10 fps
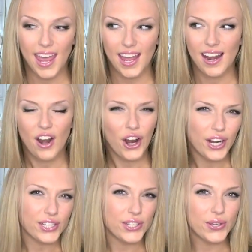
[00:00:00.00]
and it
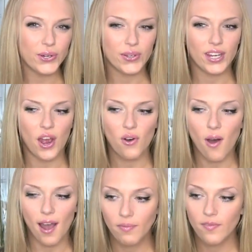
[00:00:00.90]
hurt too, you
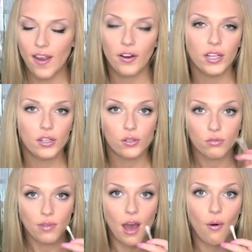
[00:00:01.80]
know? I'm very
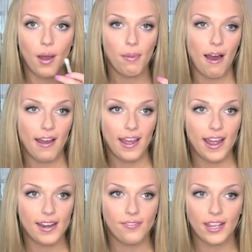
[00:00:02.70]
loose with how I apply
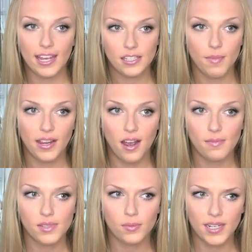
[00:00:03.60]
it and if it gets on my
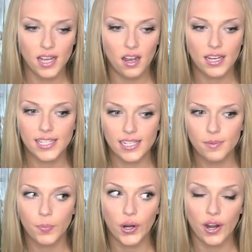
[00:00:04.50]
gums or my tongue, it
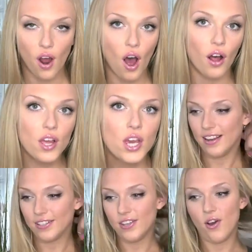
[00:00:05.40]
doesn't burn at all.
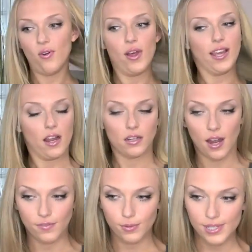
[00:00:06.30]
There's no like
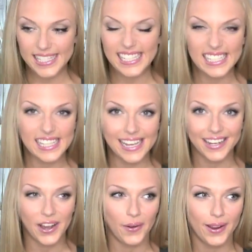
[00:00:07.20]
uncomfortable
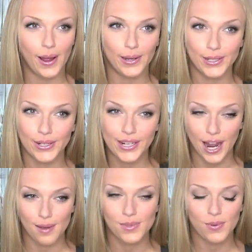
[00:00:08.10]
sizzling going on in your
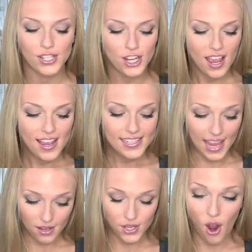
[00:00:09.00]
gums, which
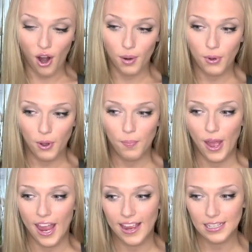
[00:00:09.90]
sounds horrible,
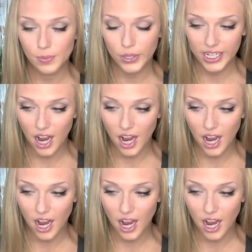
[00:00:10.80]
but is